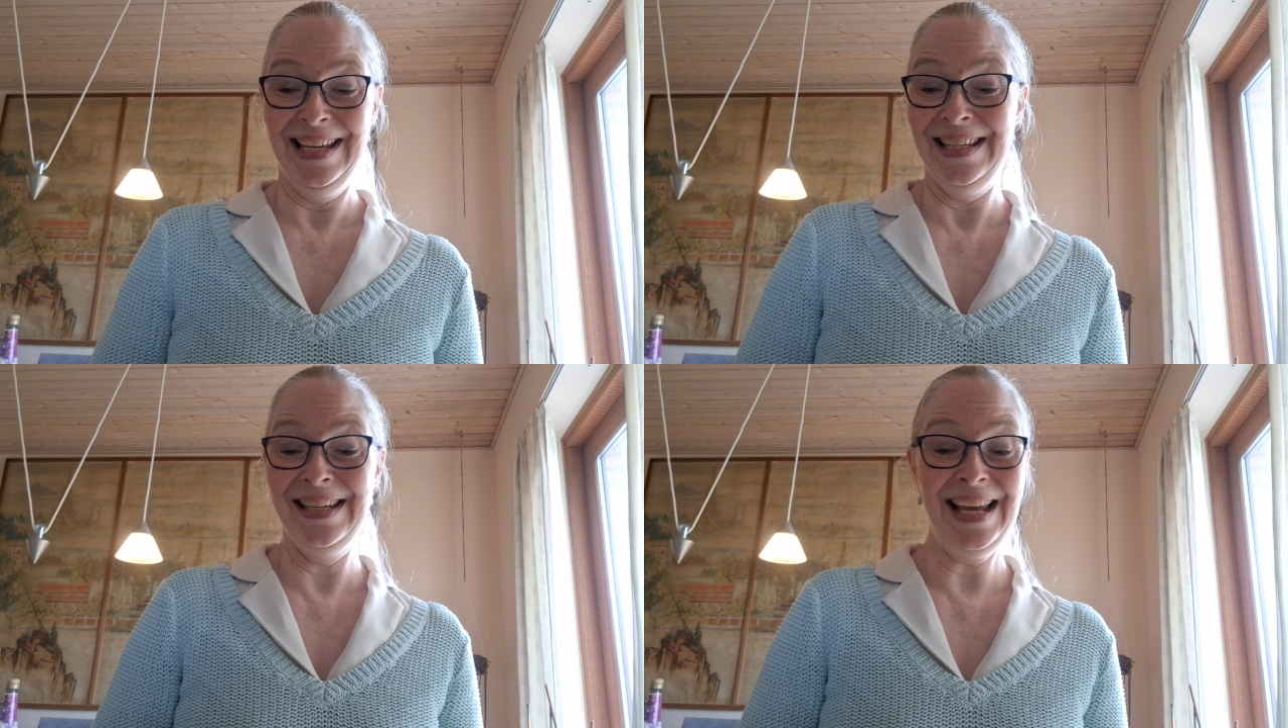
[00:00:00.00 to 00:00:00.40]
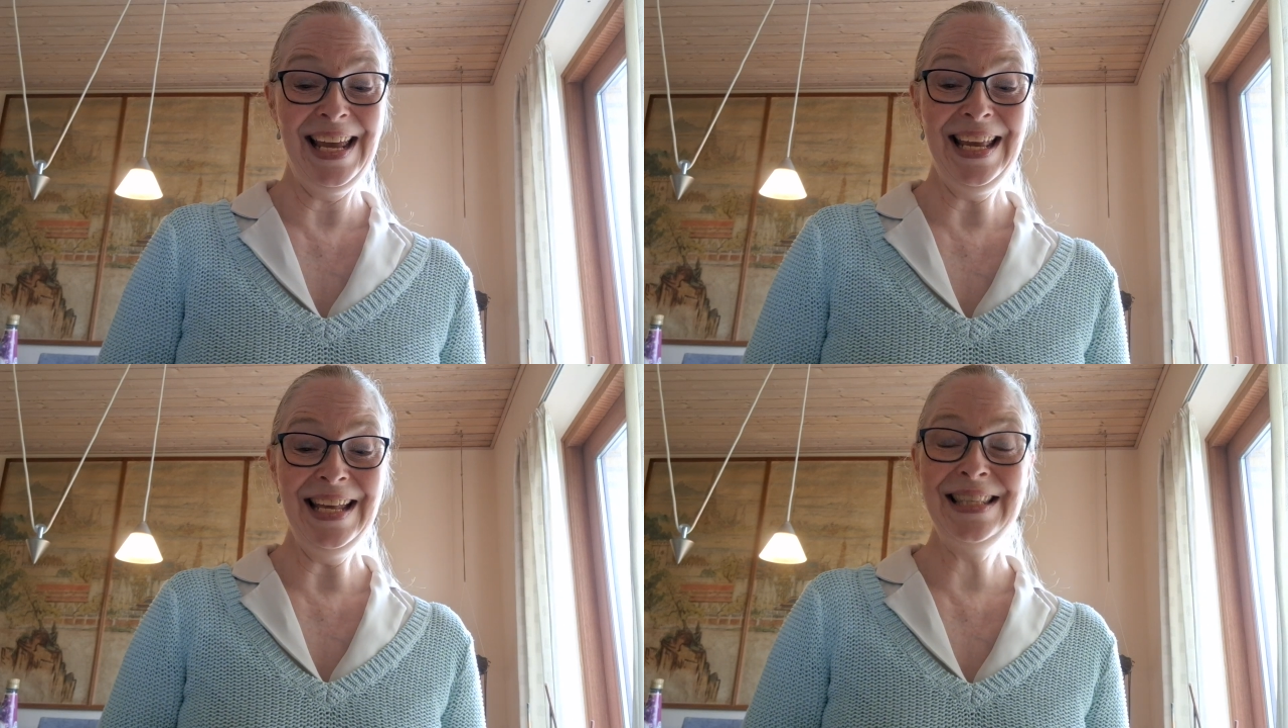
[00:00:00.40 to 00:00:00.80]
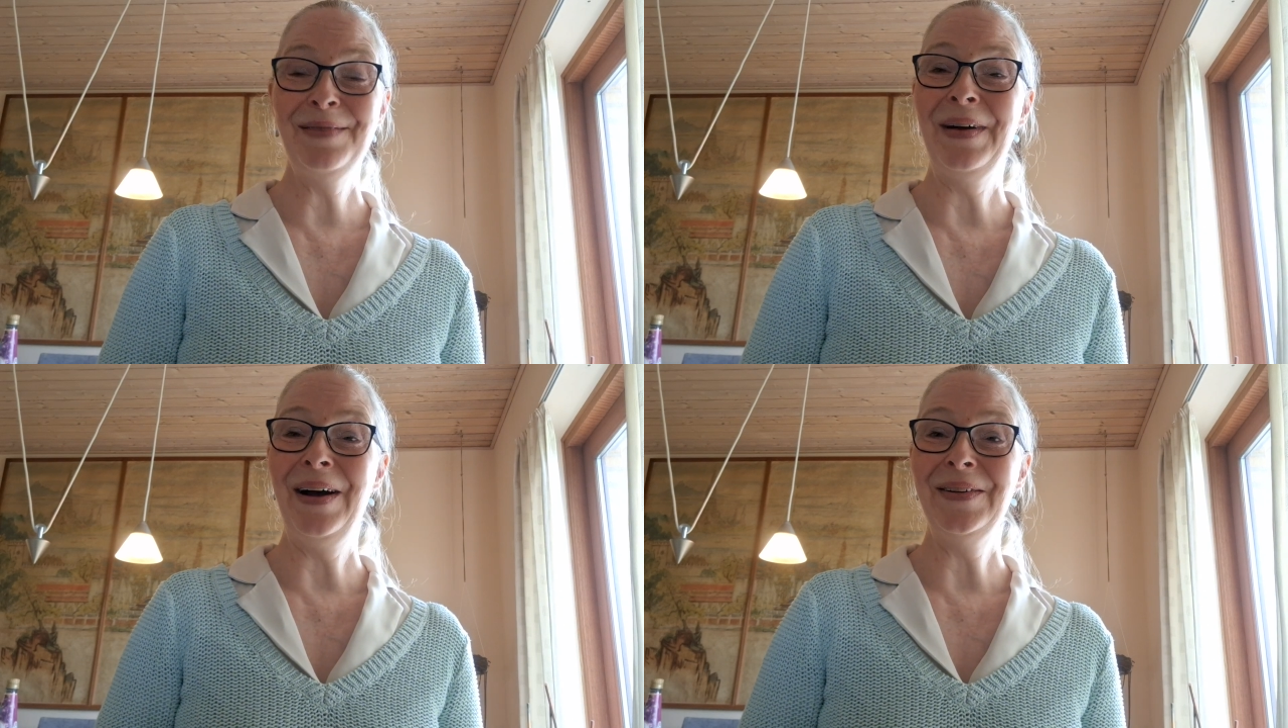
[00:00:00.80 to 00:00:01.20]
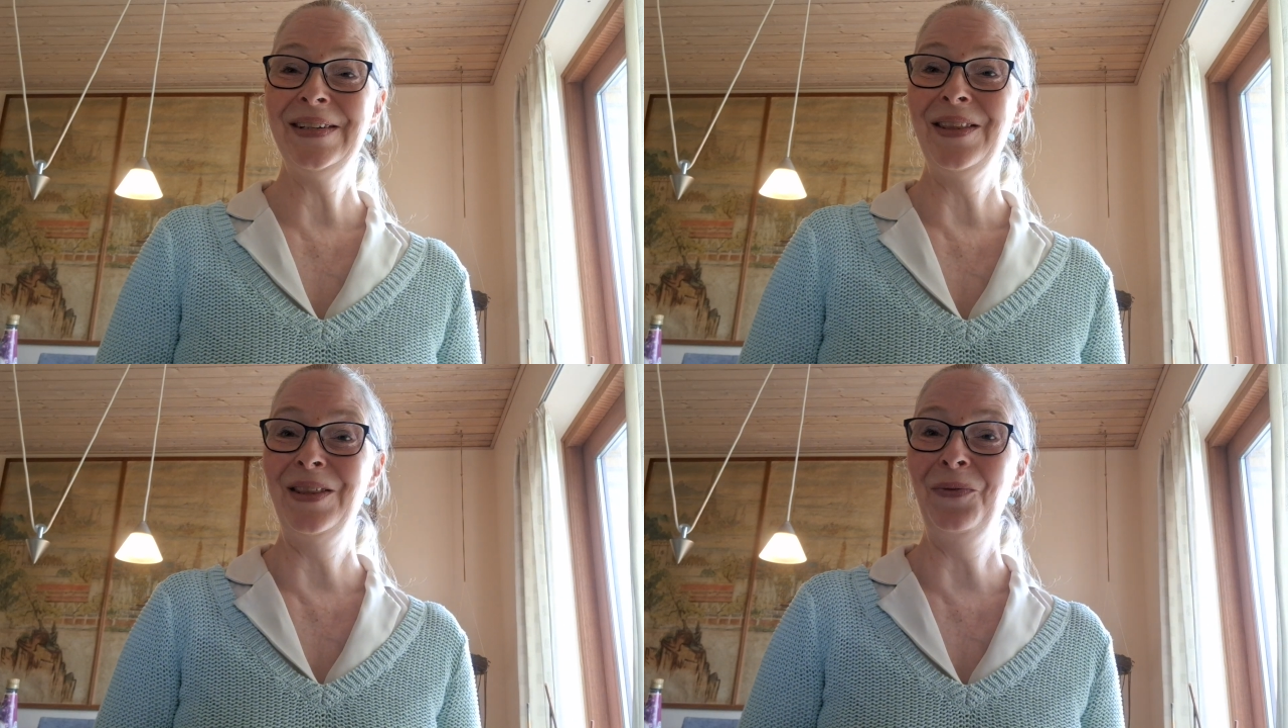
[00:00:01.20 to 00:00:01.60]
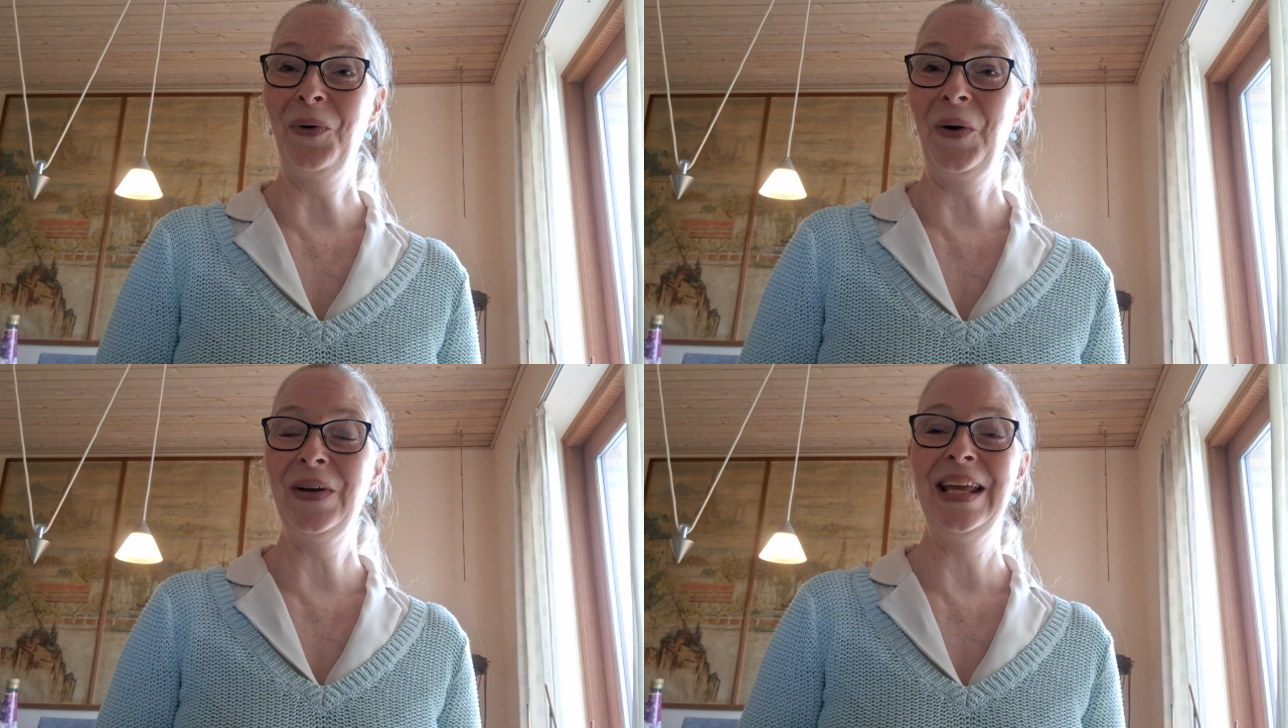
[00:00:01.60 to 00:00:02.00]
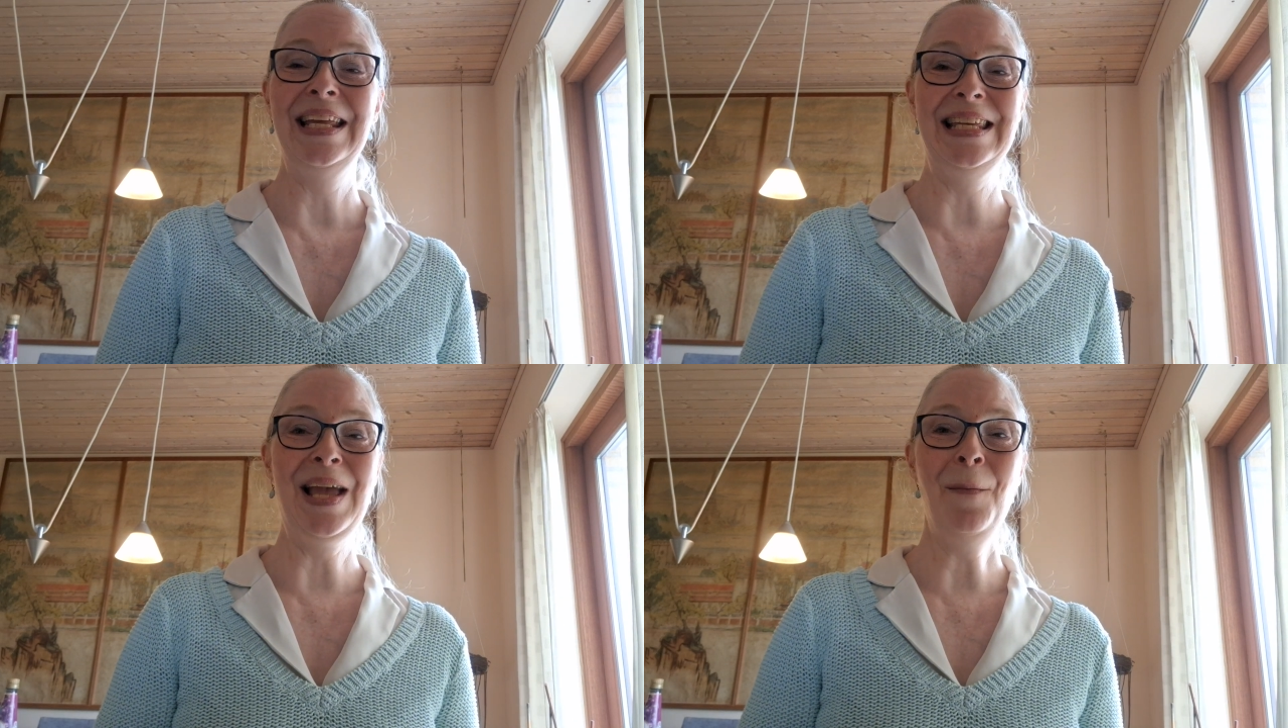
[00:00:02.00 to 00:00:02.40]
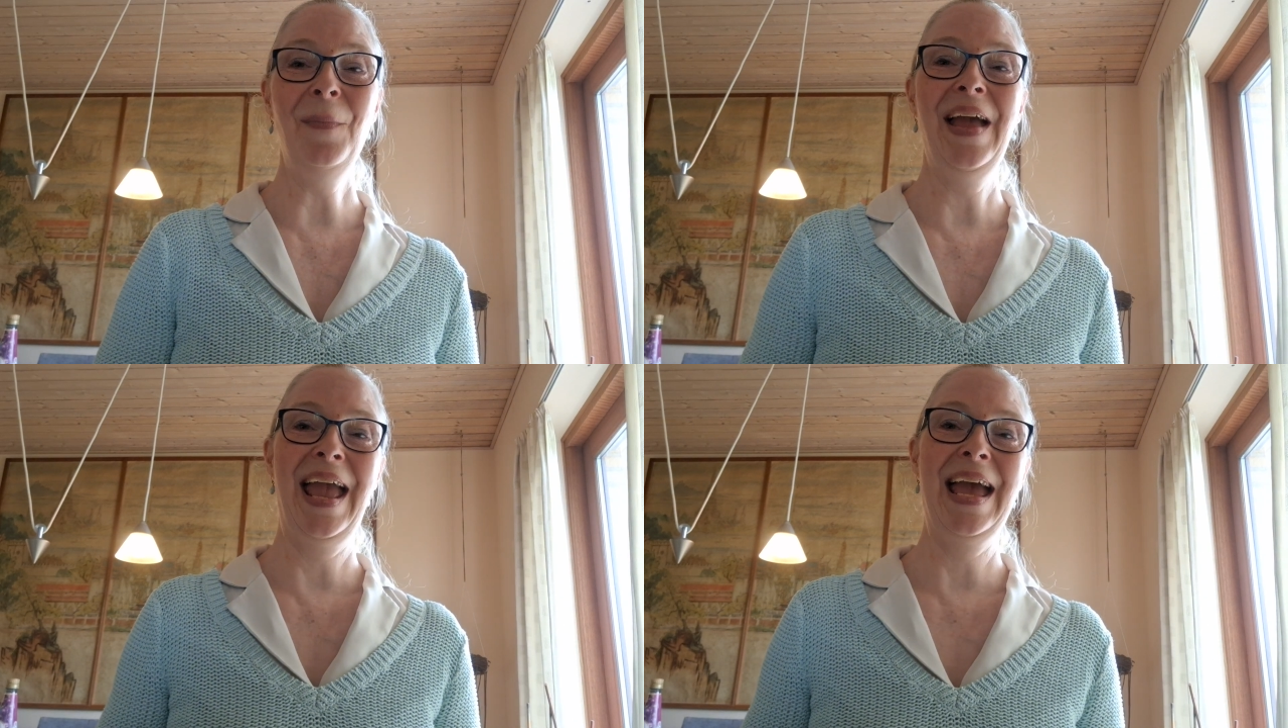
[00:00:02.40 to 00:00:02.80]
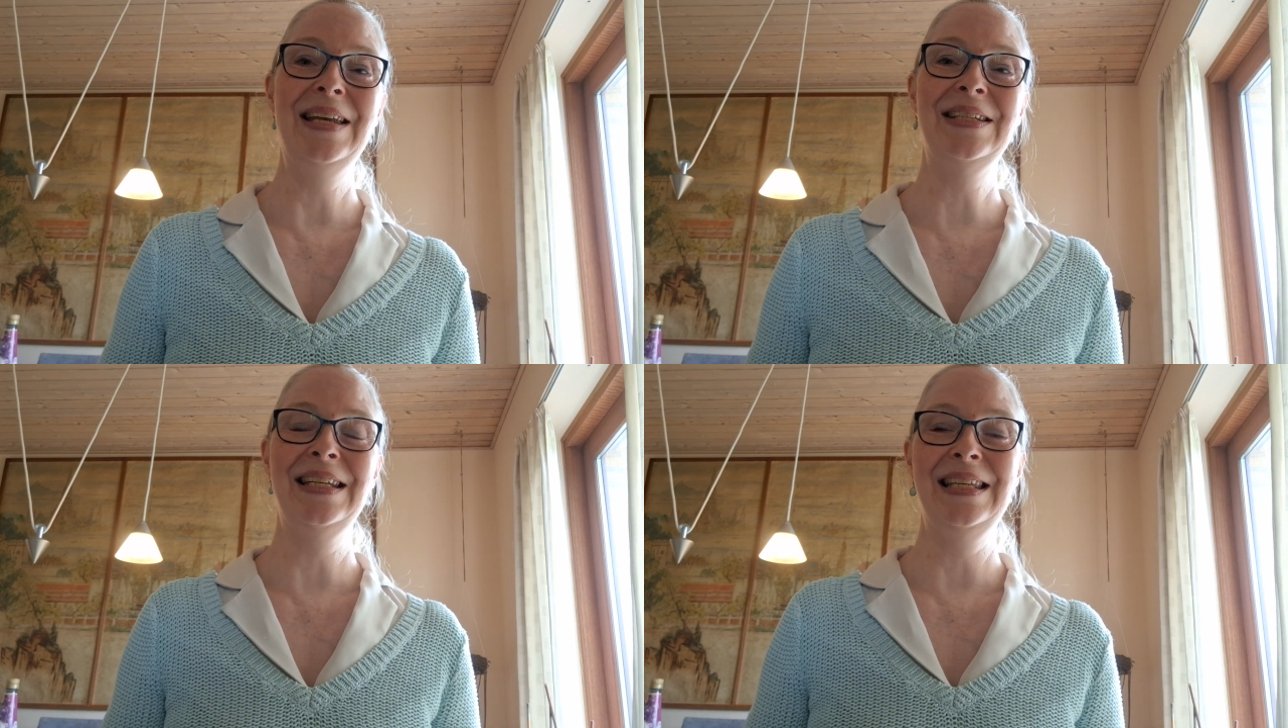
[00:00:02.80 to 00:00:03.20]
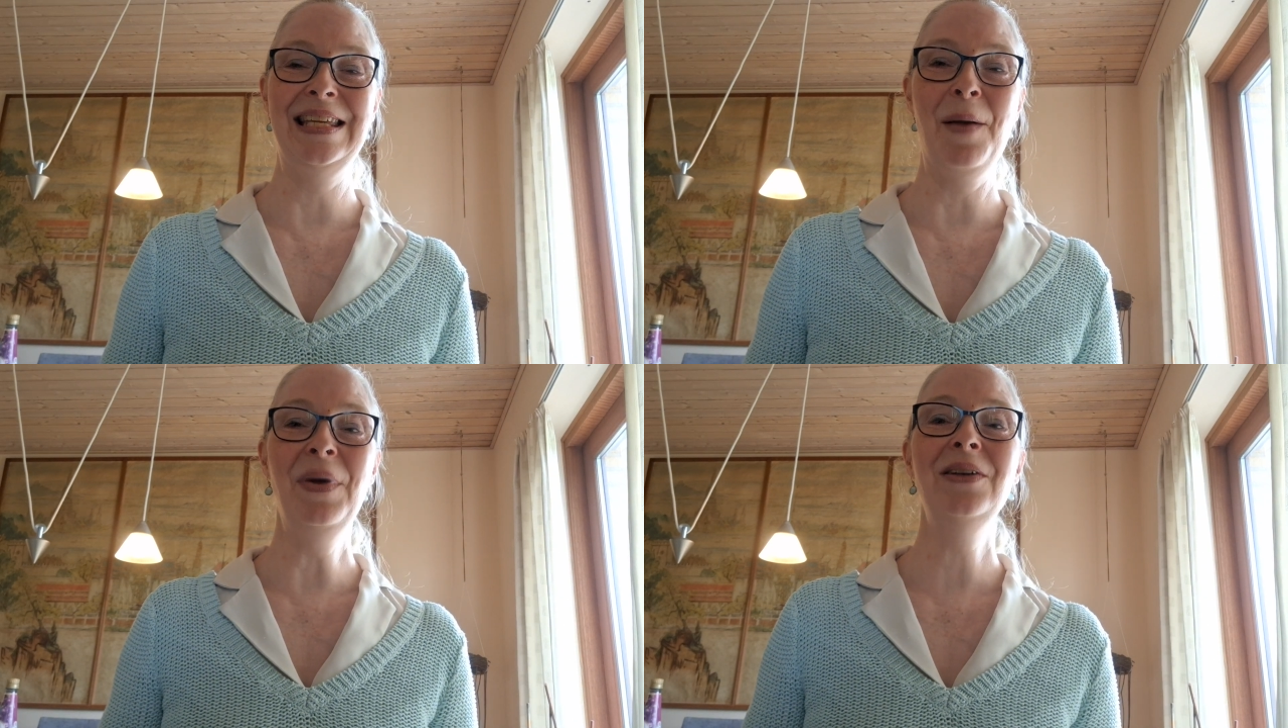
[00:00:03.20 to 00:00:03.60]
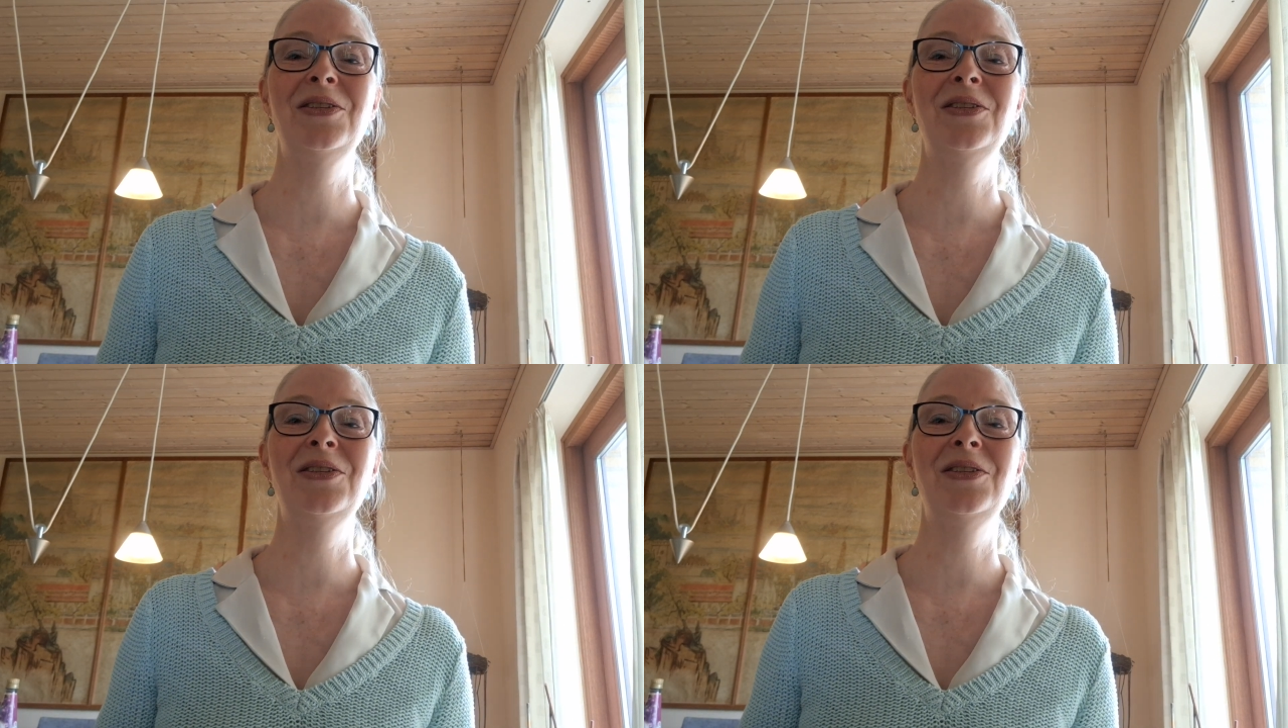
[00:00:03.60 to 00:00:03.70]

Today, it's about the word hjem and hjem,